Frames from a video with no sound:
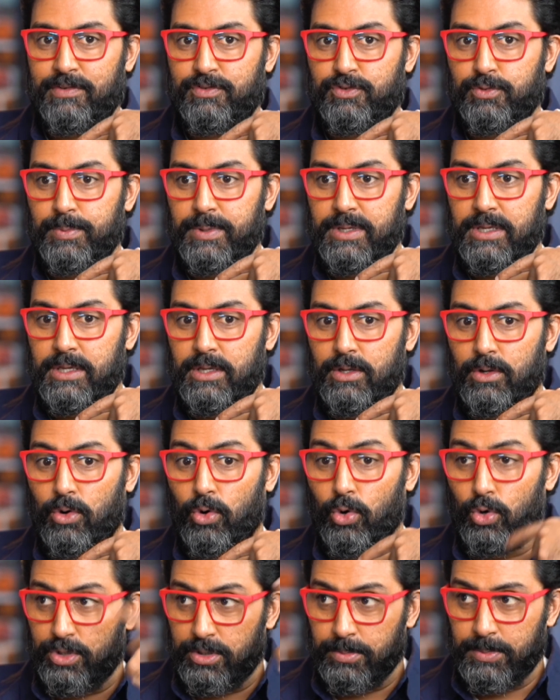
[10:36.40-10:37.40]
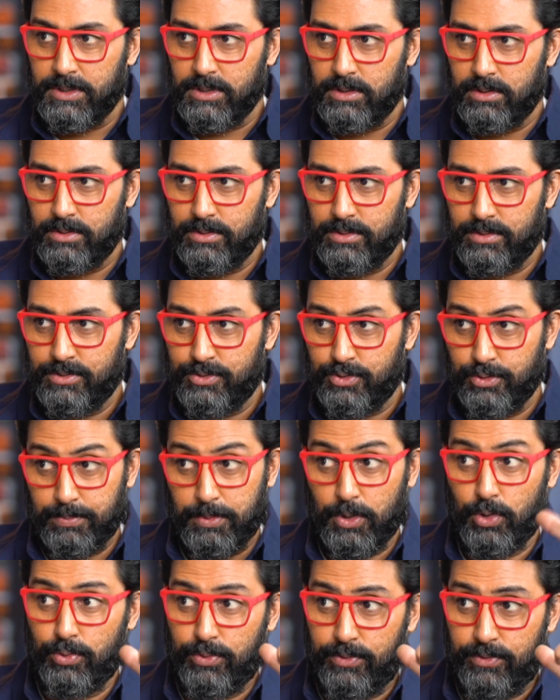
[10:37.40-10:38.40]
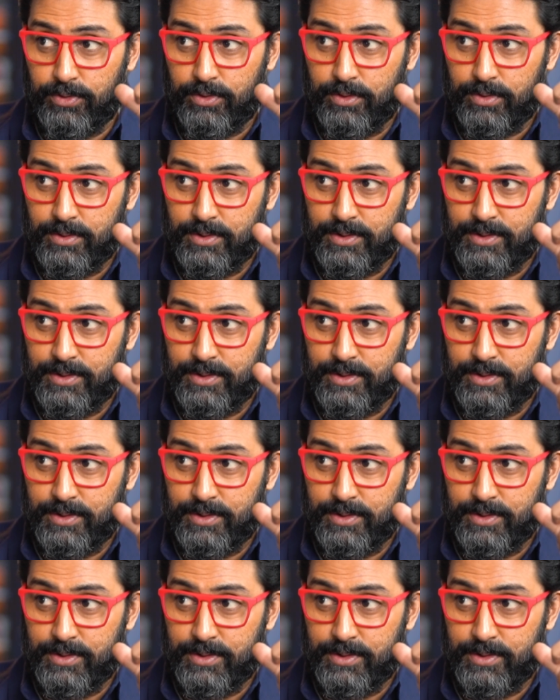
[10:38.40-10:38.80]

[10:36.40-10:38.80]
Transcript: I have to be audible to both.